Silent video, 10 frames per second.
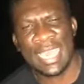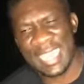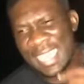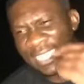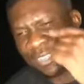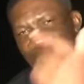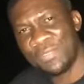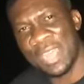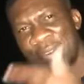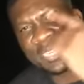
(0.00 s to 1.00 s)
engaging
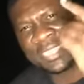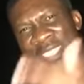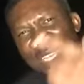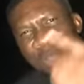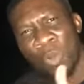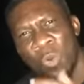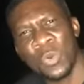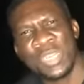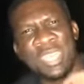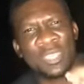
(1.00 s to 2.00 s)
various
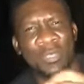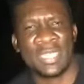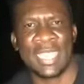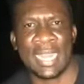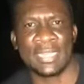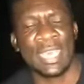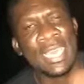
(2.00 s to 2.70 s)
stakeholders on that,